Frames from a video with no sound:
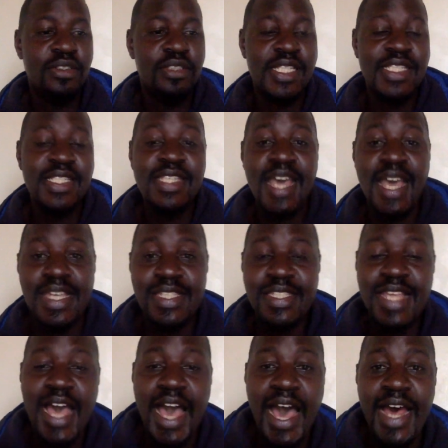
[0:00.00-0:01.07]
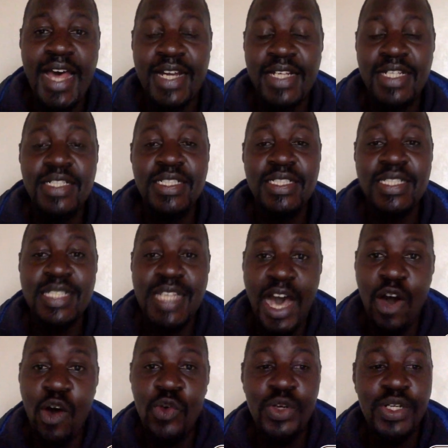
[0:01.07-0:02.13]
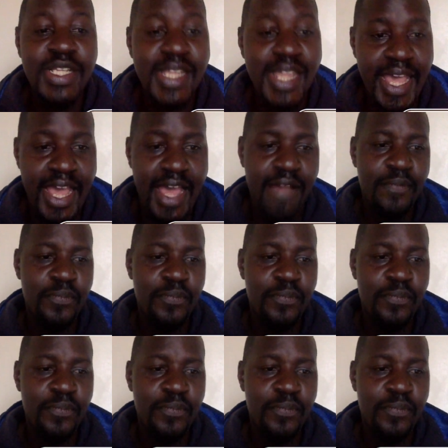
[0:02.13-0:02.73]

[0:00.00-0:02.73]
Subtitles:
these guys are down there.